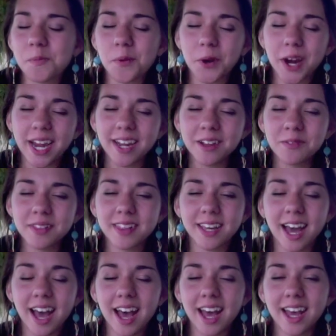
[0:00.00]
praying with
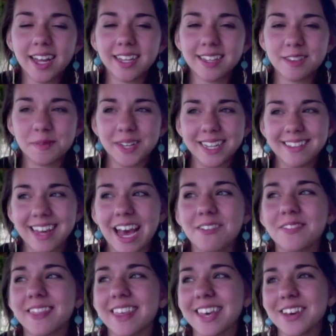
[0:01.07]
God, spending time
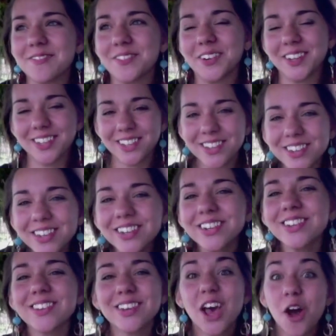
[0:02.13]
with Him, going to
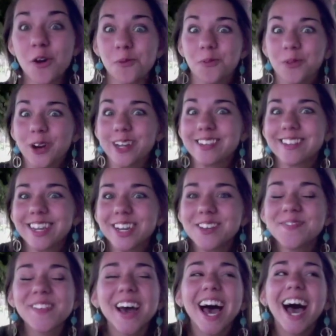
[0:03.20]
church, worship,
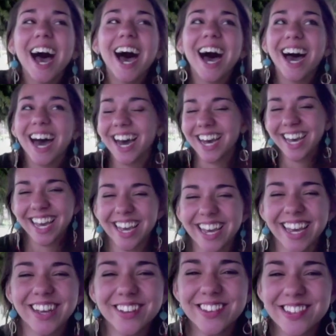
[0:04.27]

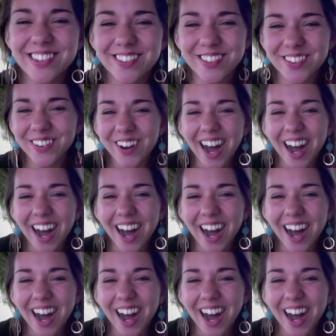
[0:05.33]
it's just so